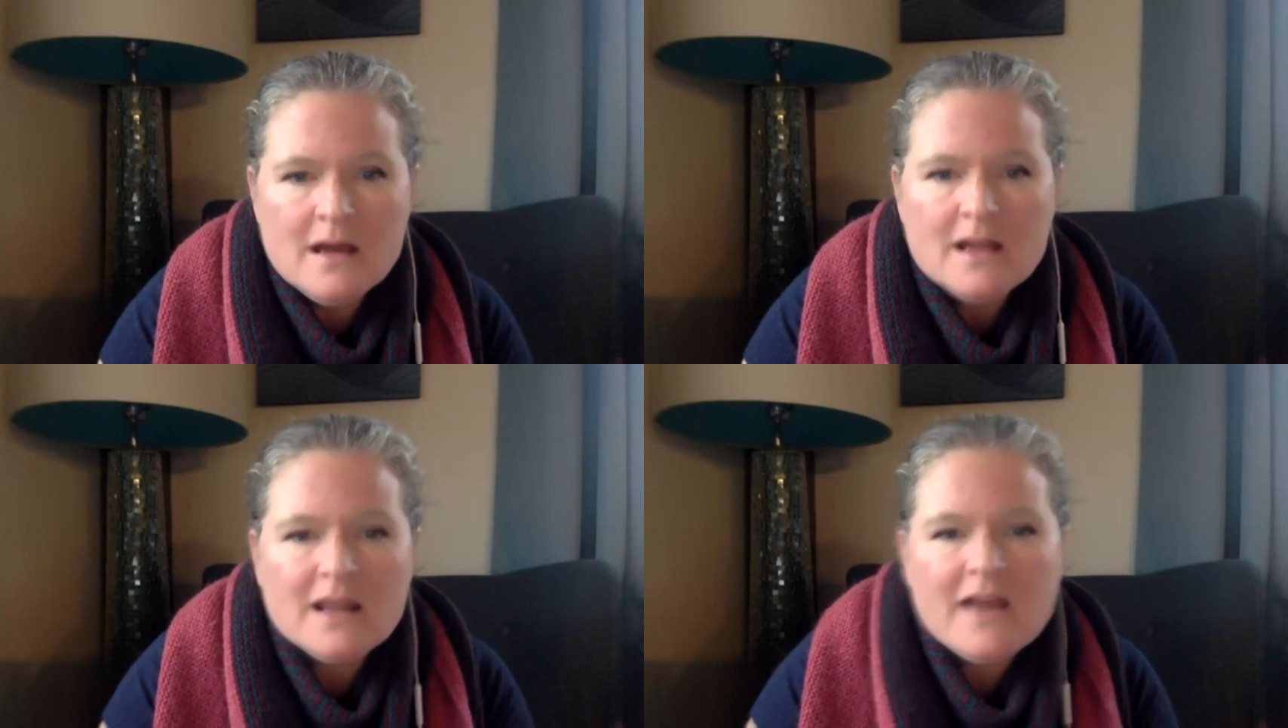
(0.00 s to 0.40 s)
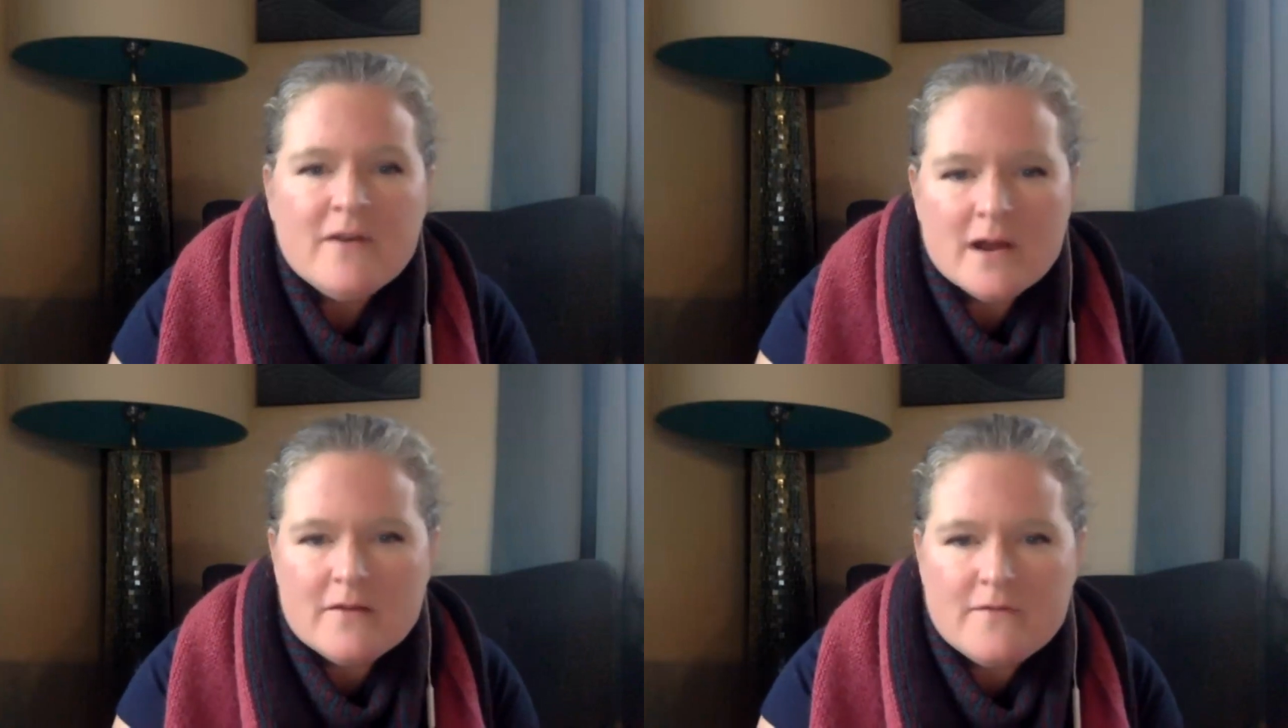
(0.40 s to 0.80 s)
Life
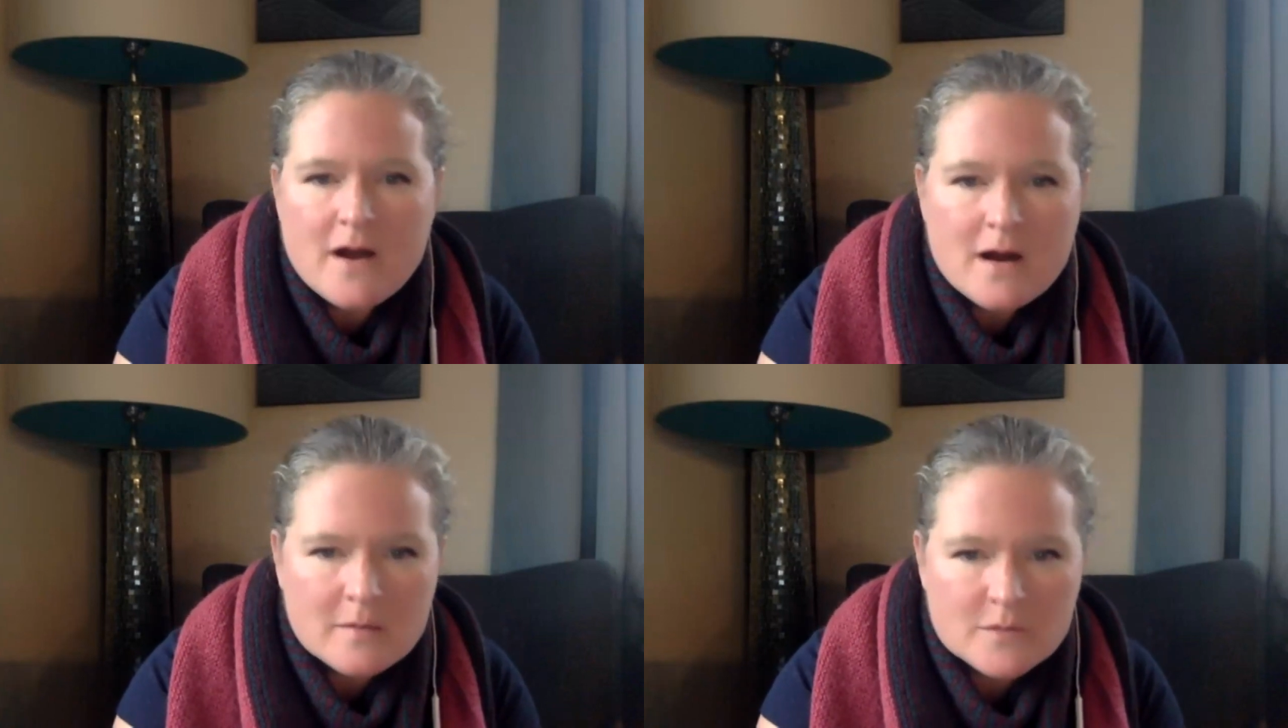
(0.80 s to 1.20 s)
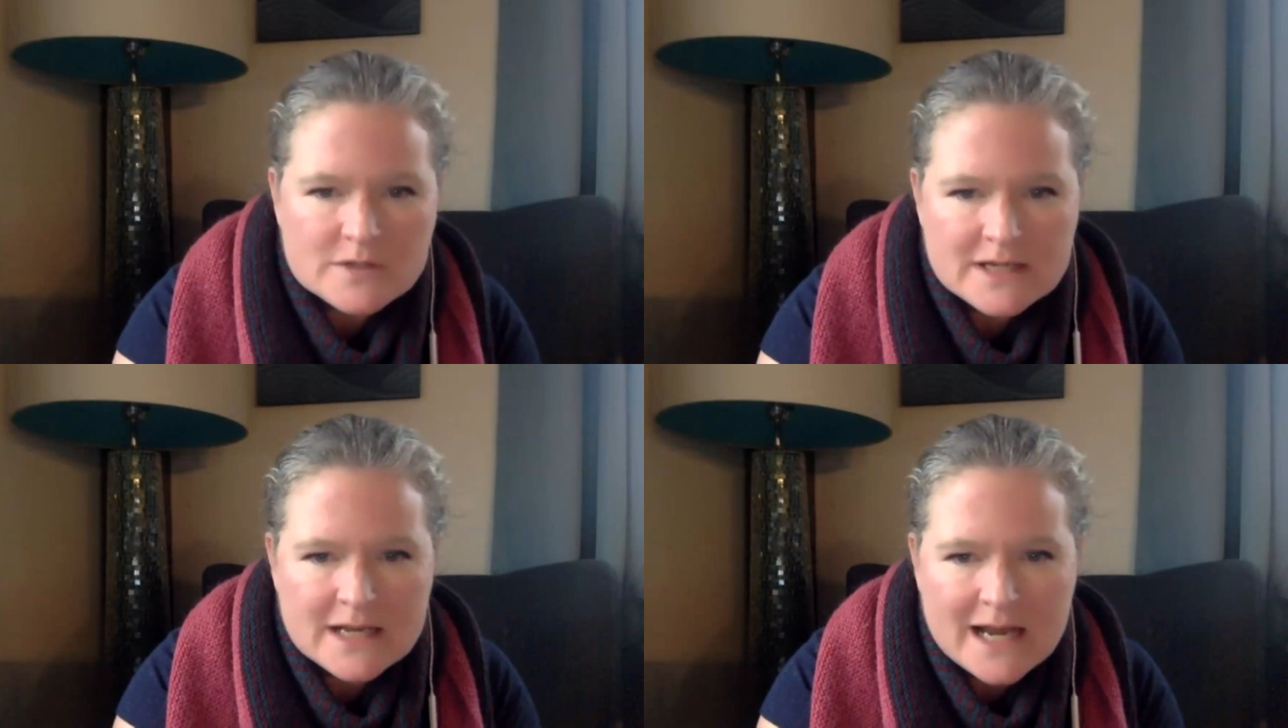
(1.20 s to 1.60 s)
on the farm was
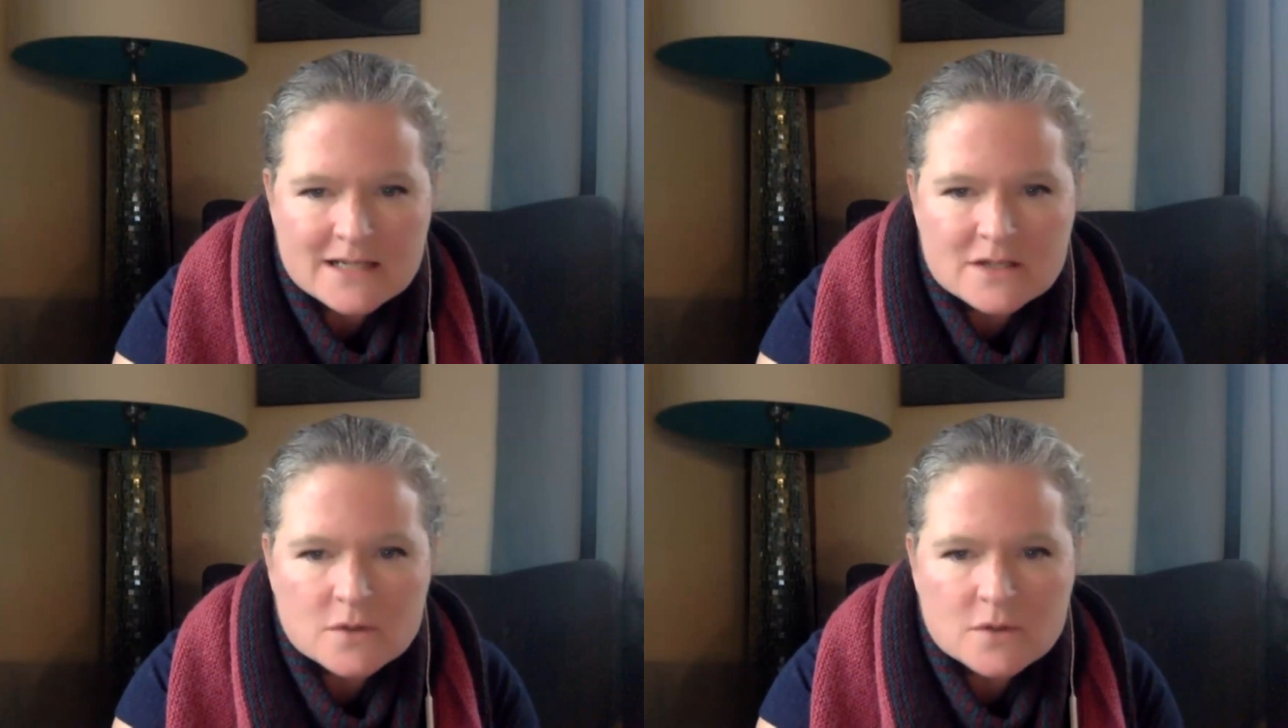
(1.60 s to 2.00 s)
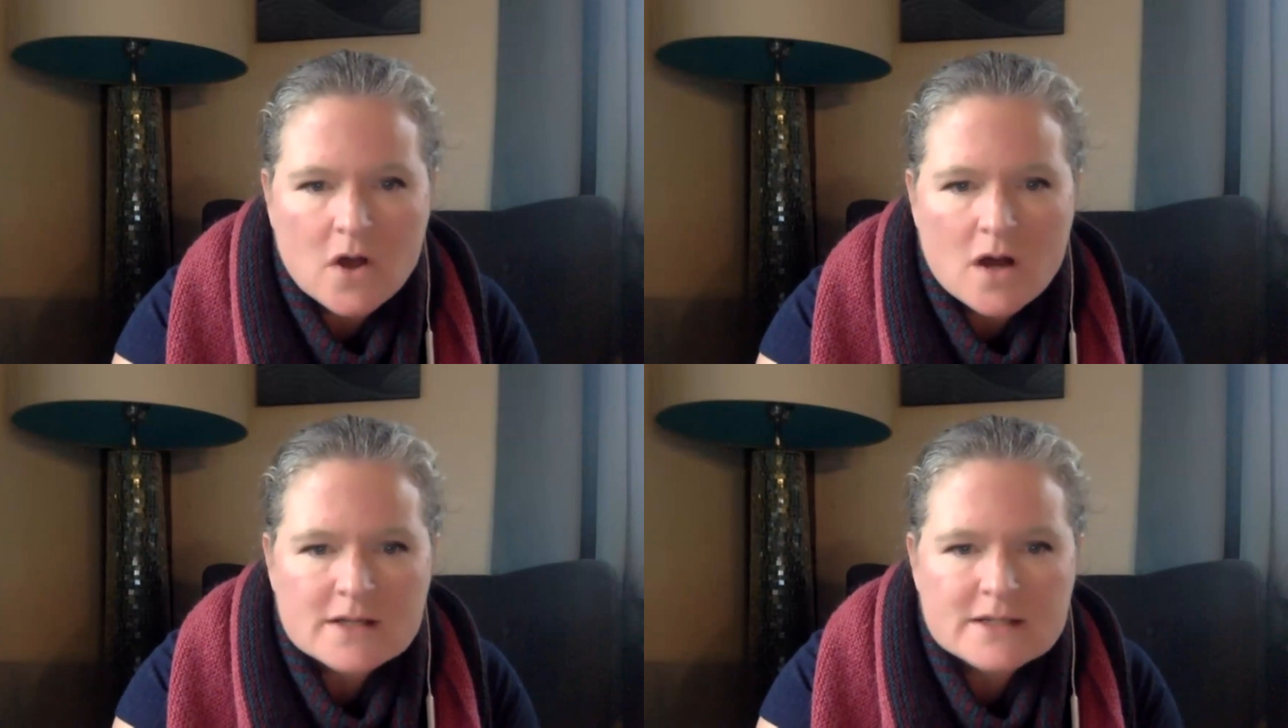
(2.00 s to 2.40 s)
connected to a
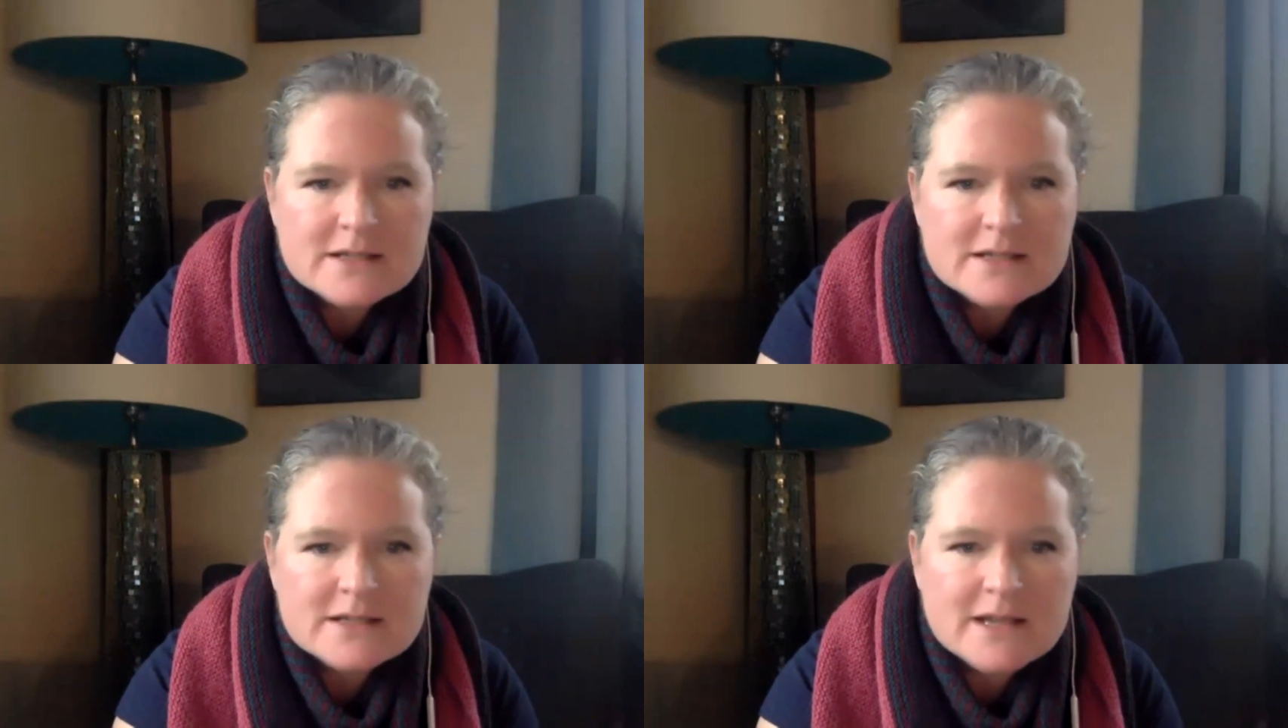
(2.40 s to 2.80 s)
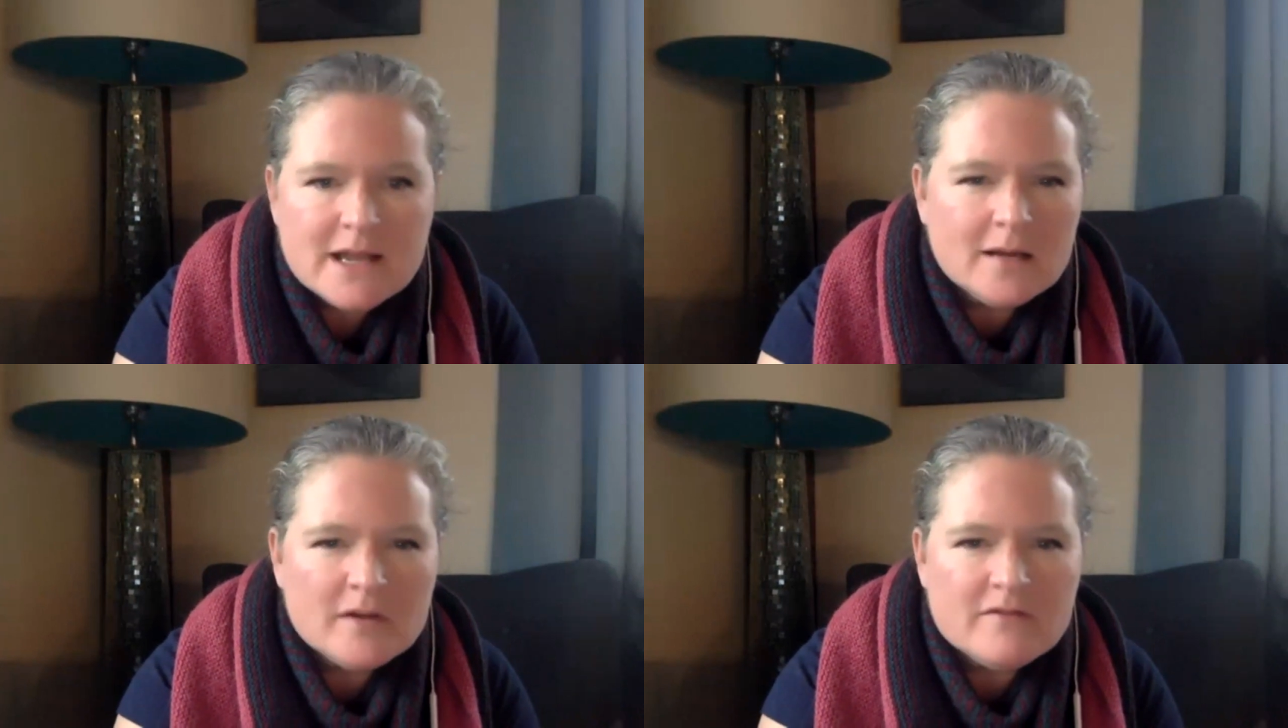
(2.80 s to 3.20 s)
long-standing
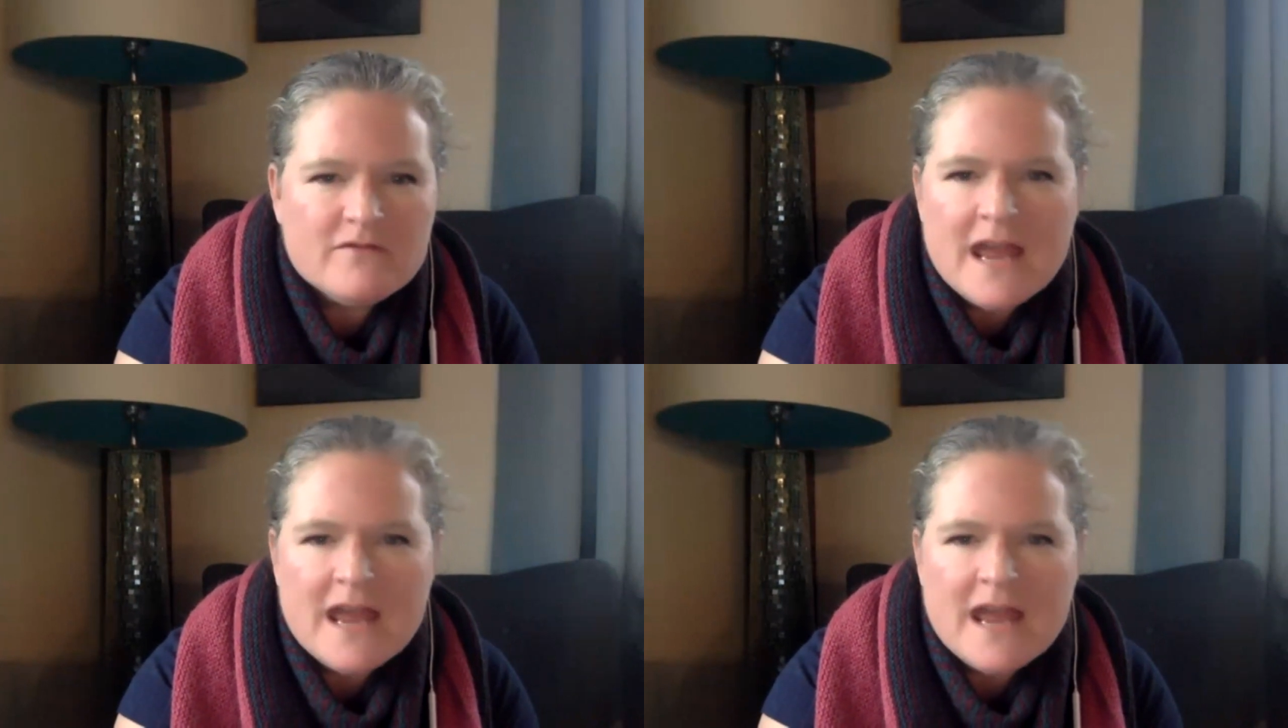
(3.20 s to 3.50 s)
but vague